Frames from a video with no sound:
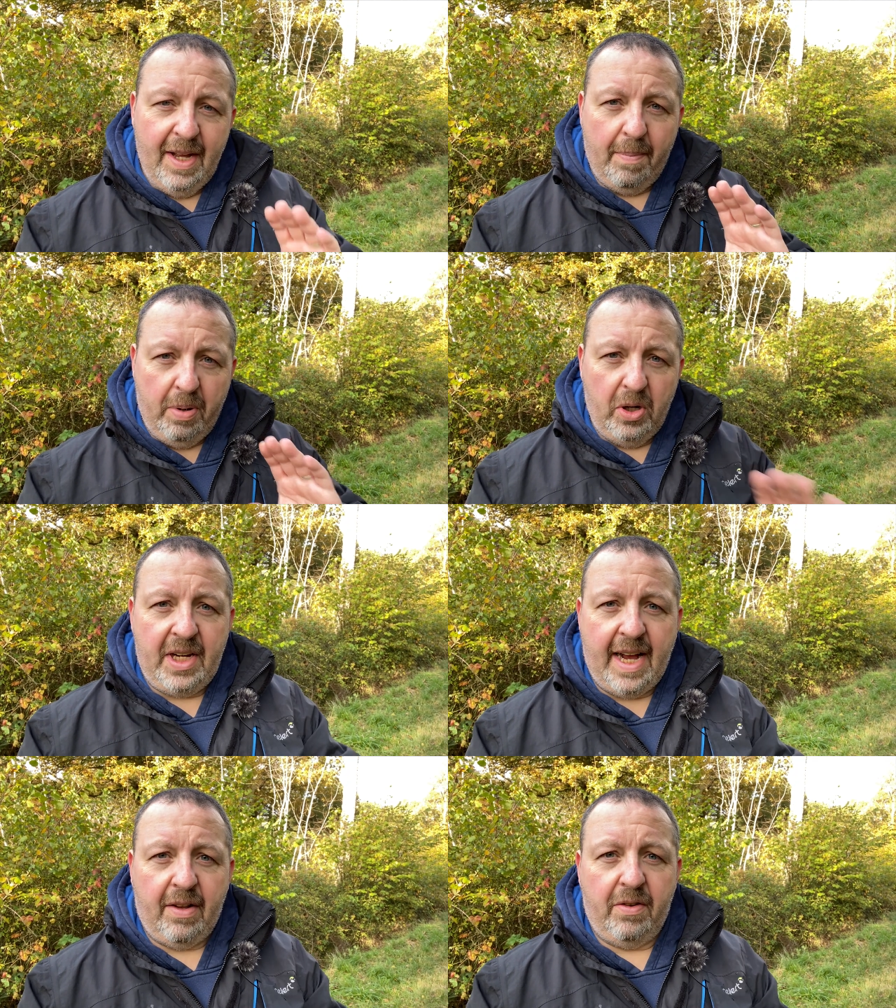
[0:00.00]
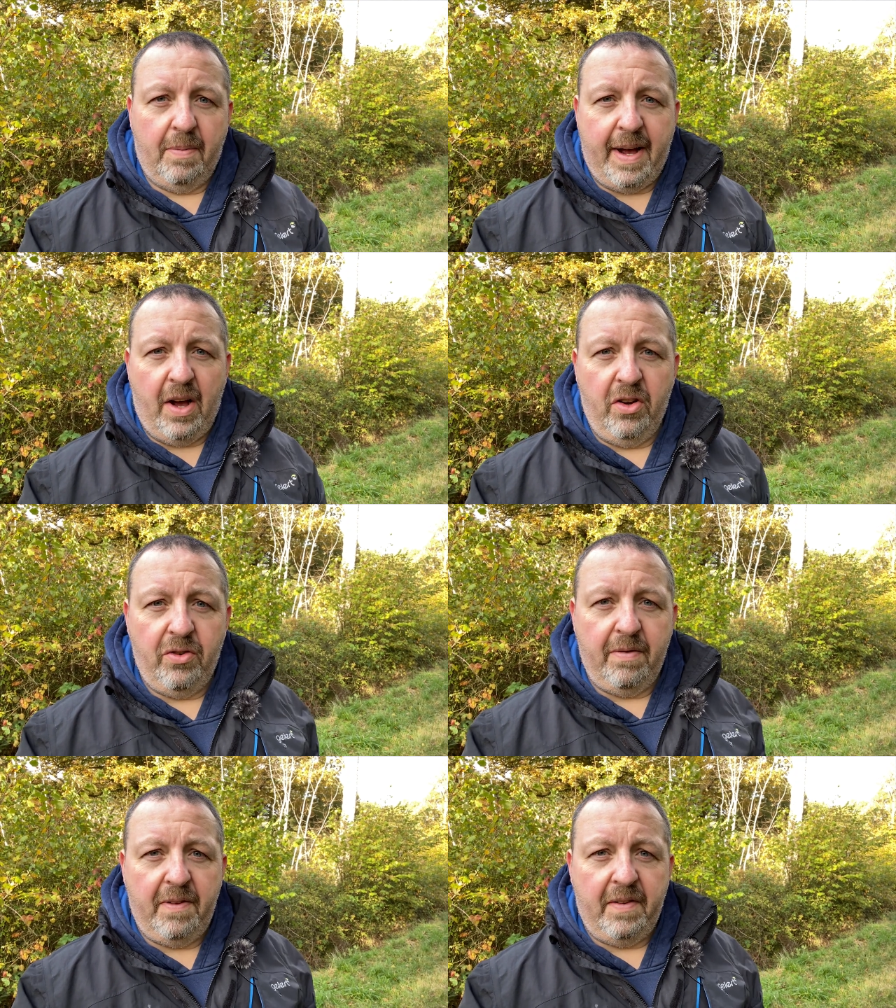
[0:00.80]
and push it out to about
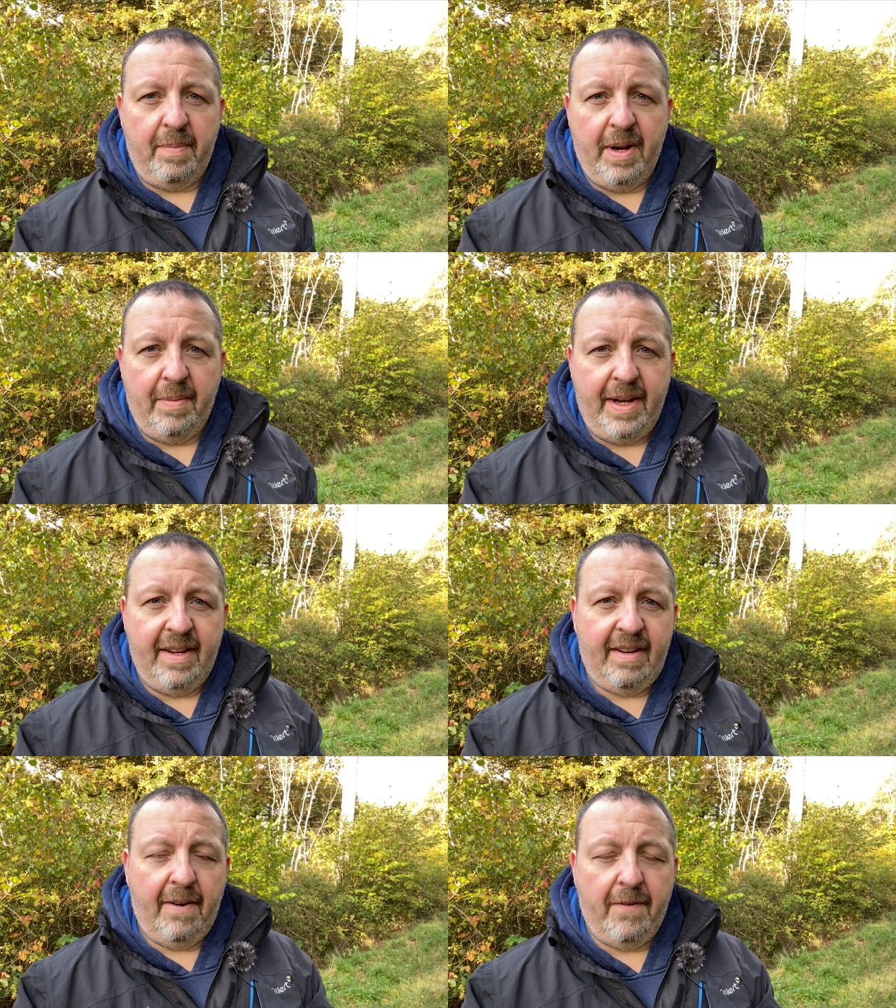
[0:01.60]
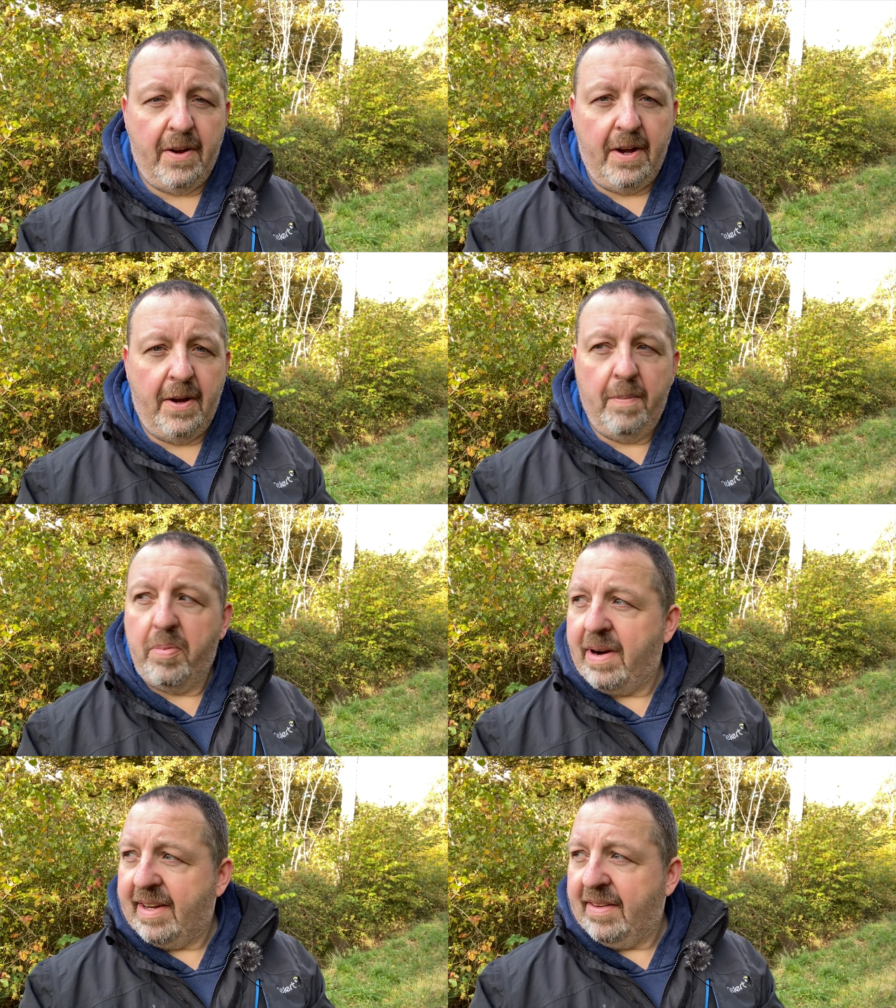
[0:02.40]
150 millimeters see if I can
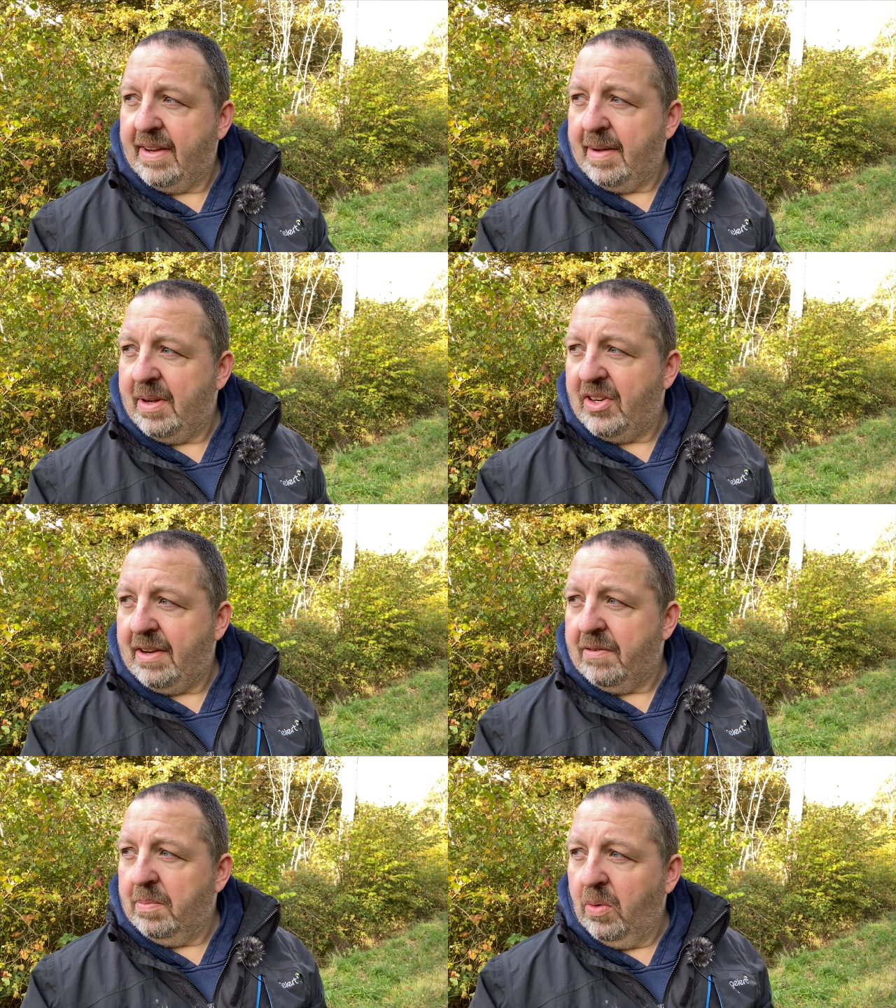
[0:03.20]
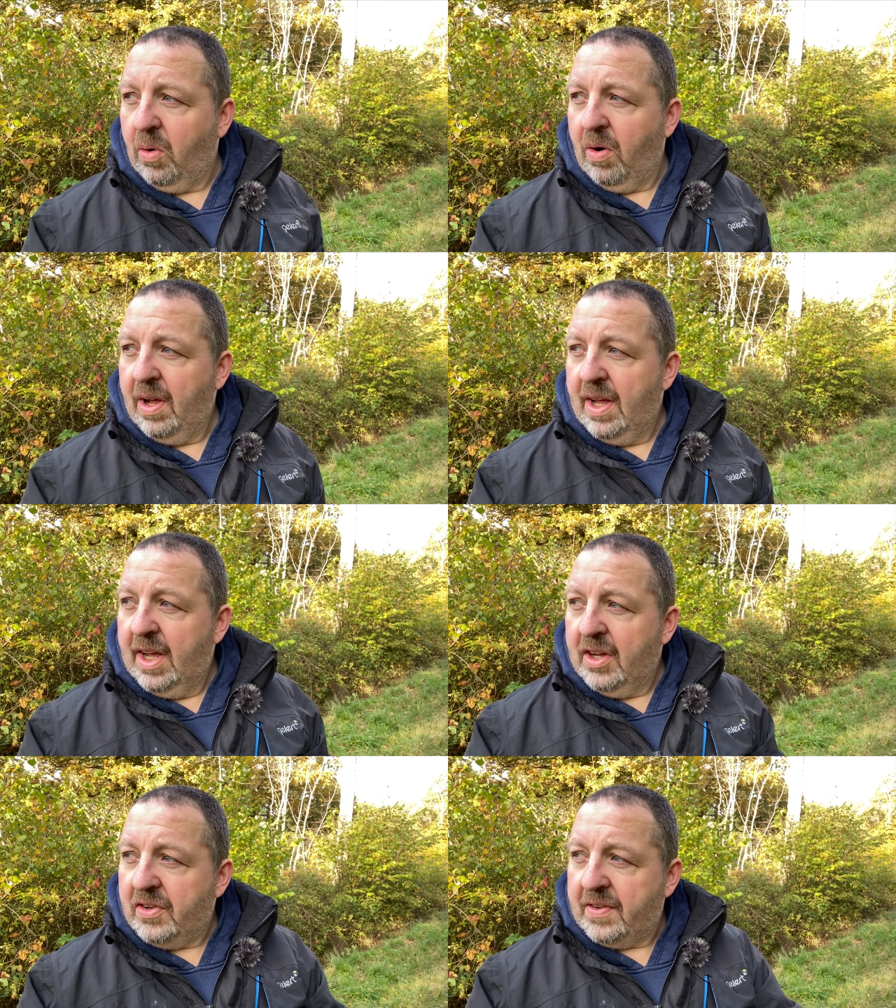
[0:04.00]
compress the image even more
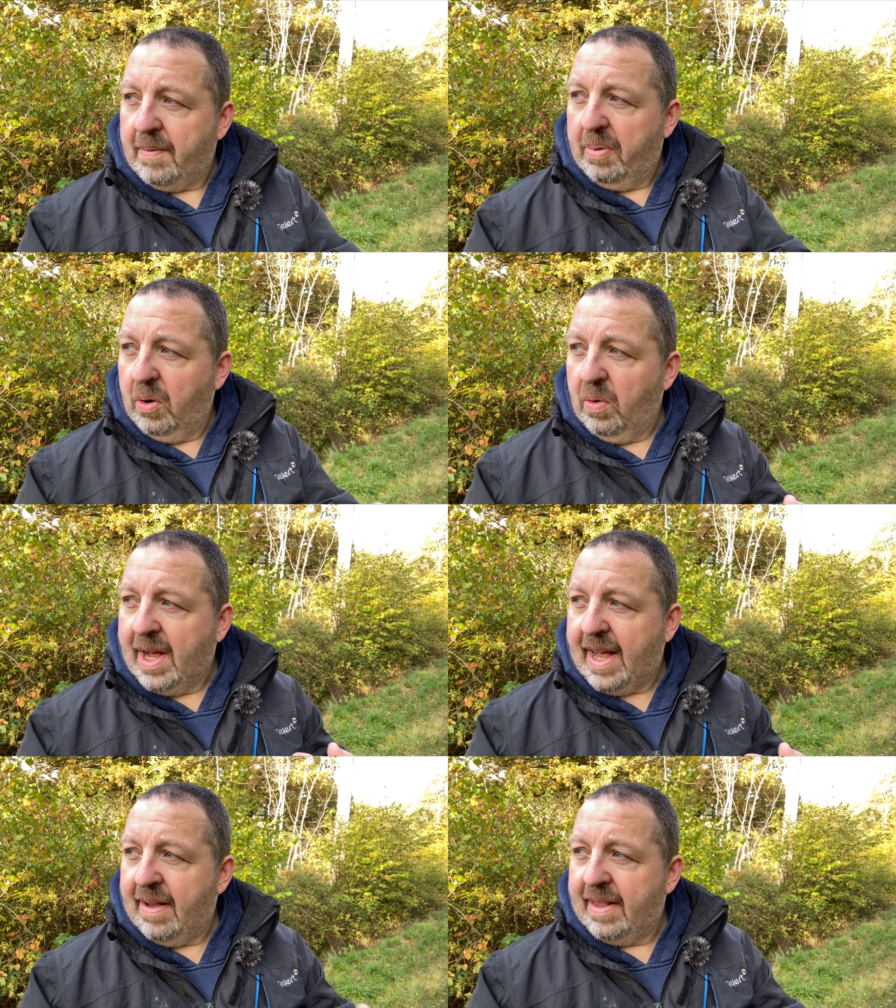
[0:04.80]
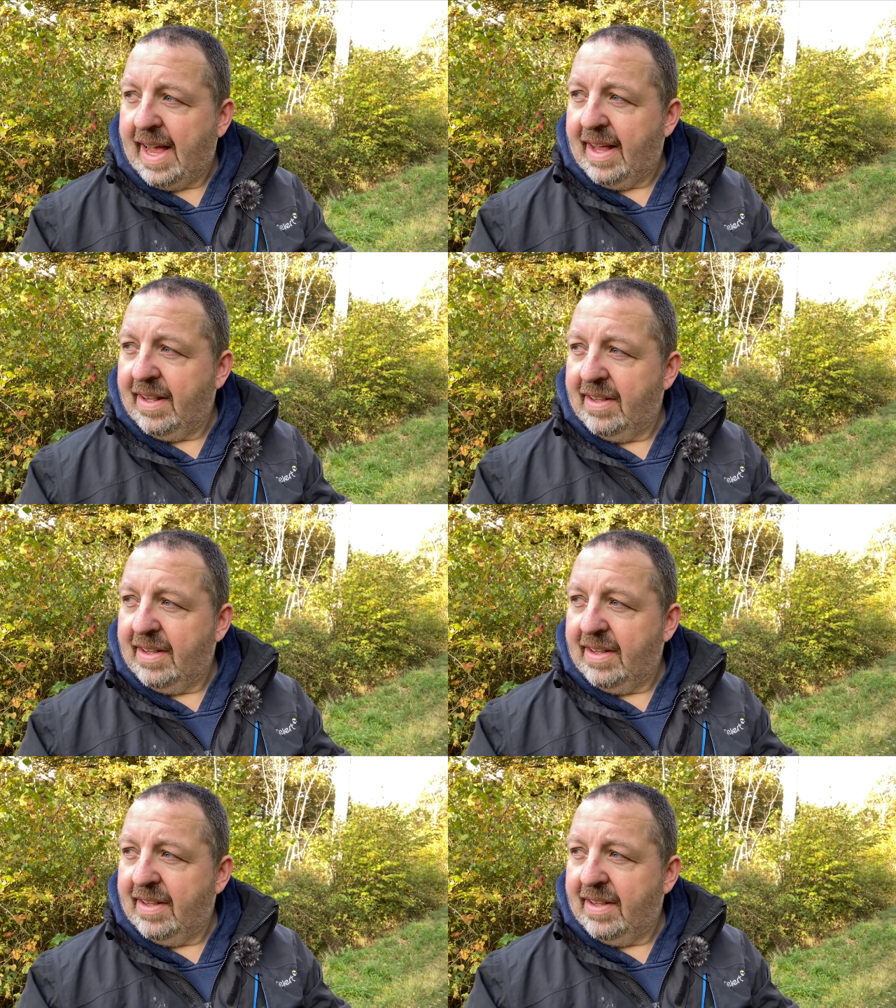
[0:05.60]
just to pull that that